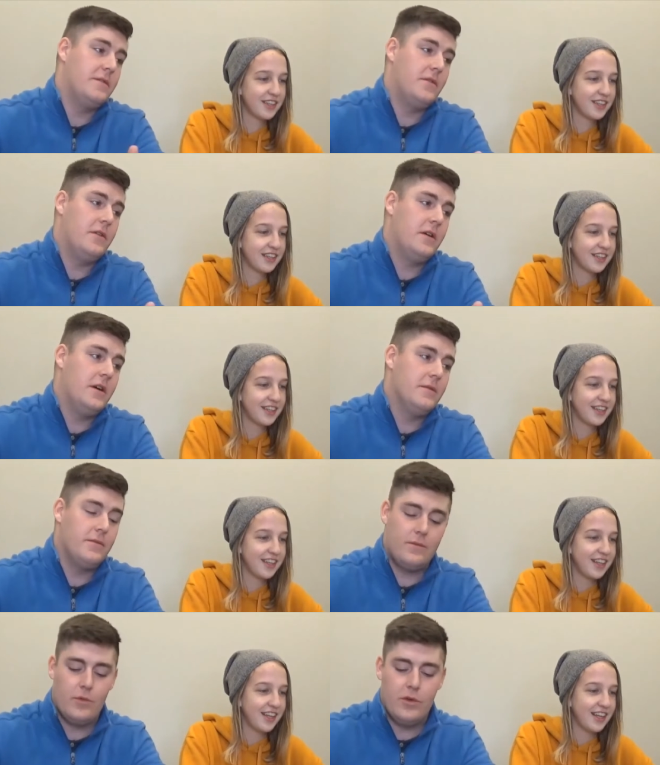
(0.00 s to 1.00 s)
Speaker 1: for uh,
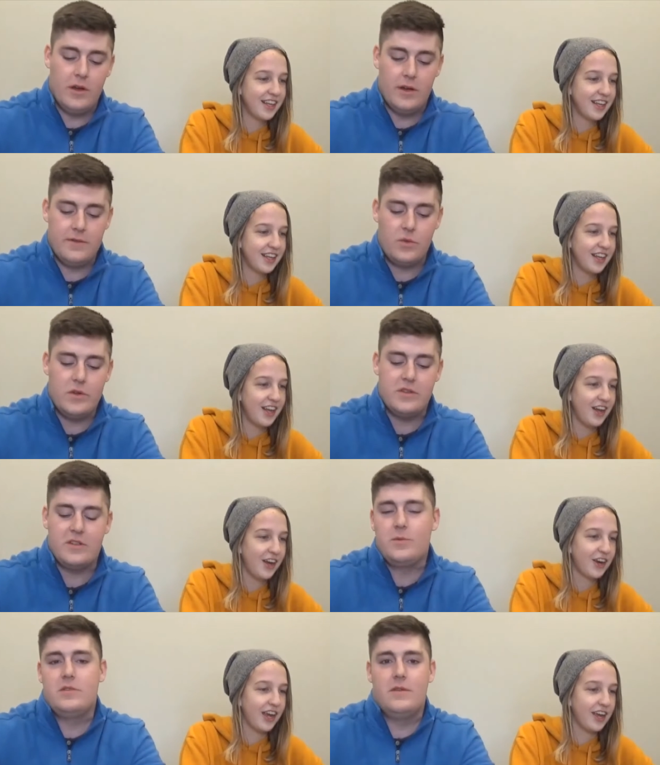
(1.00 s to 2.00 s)
Rudolph. Twenty-six.
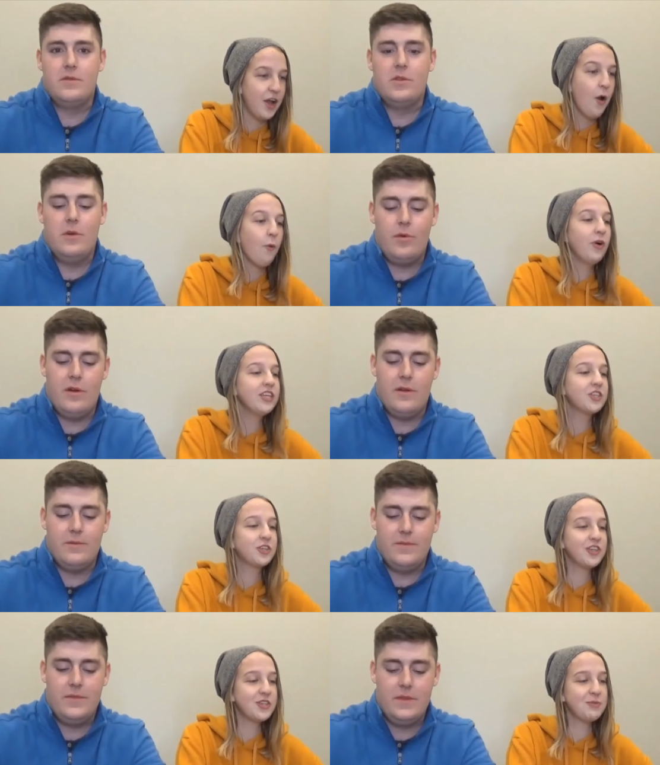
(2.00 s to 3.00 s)
Speaker 2: Okay, which
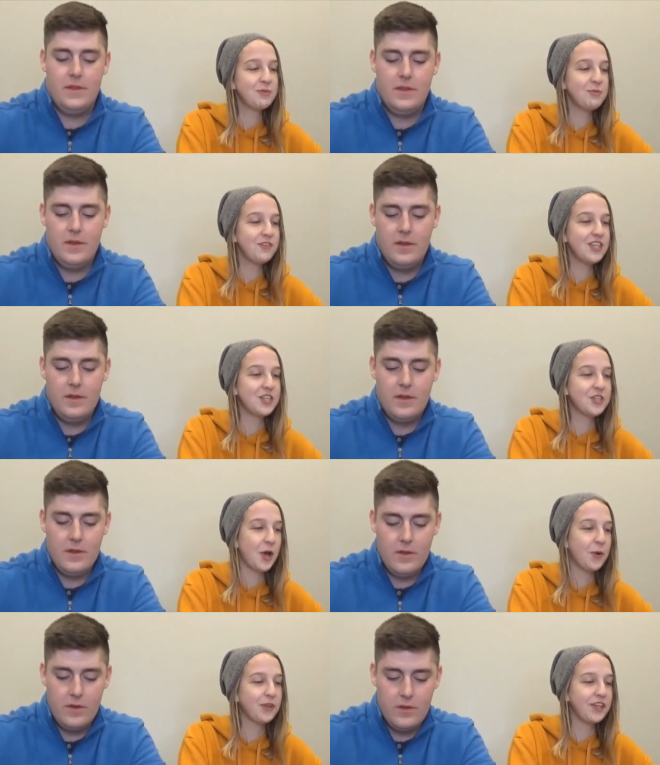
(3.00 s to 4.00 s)
Christmas movie is
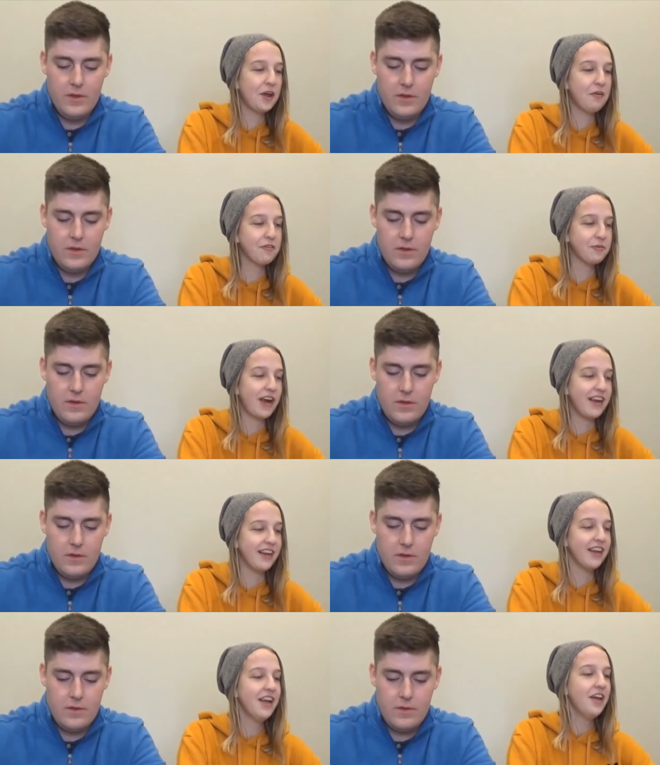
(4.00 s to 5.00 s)
totally
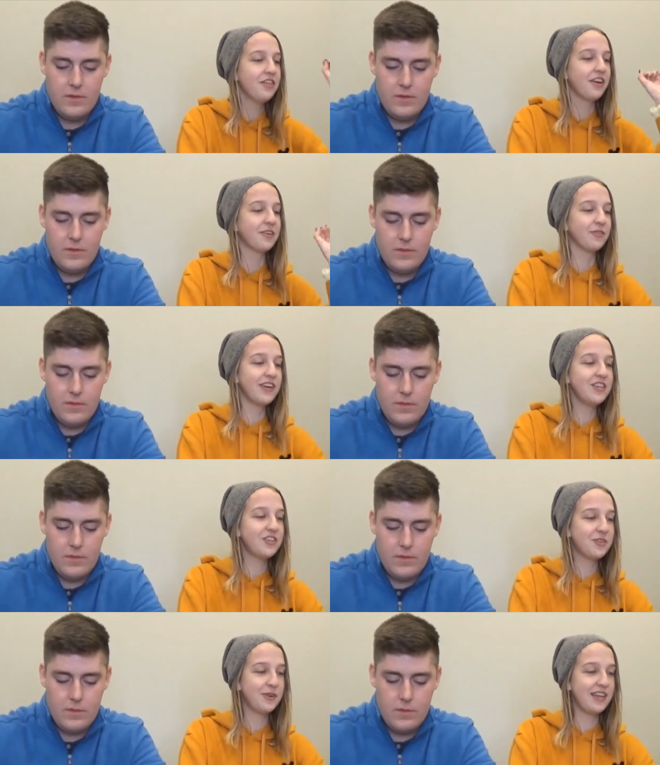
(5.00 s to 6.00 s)
overrated? The
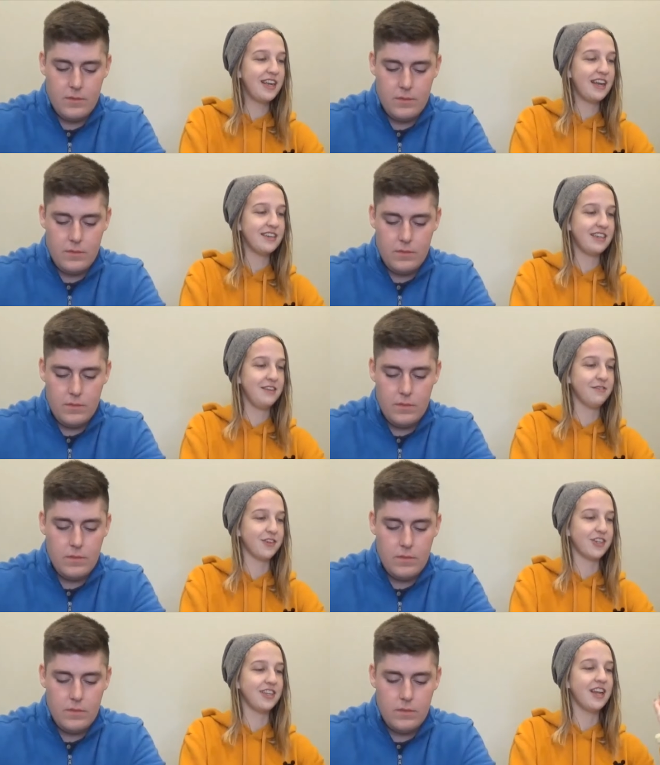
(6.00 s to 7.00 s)
Grinch 2018
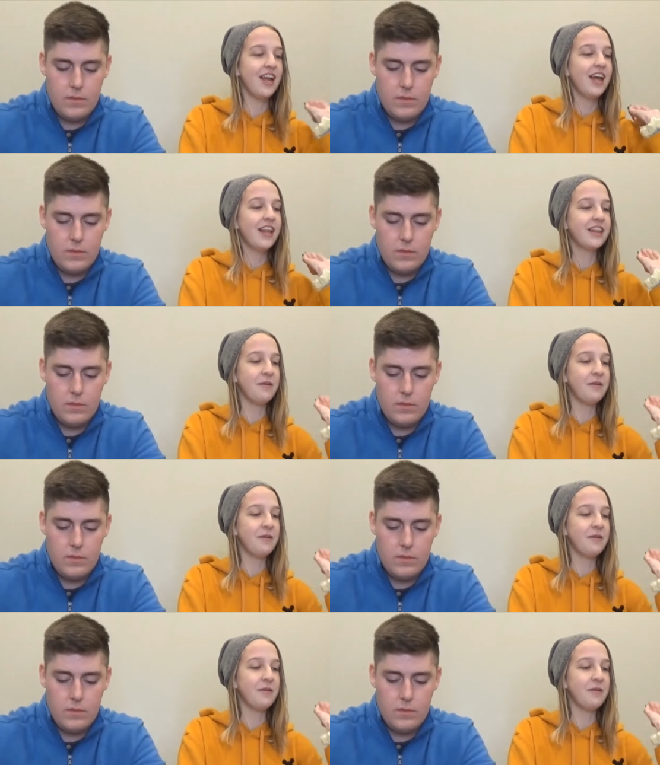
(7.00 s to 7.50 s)
version, The